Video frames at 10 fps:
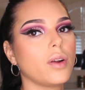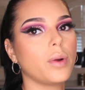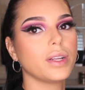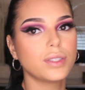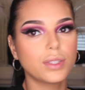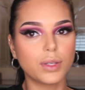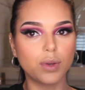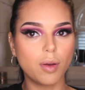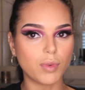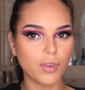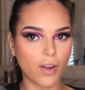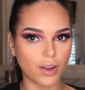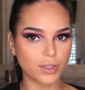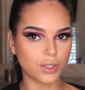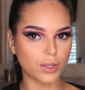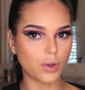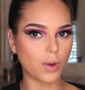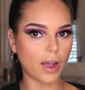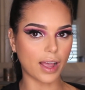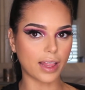are going to move on to
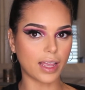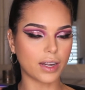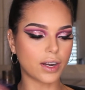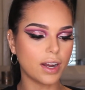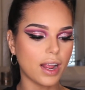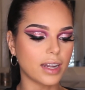highlighter,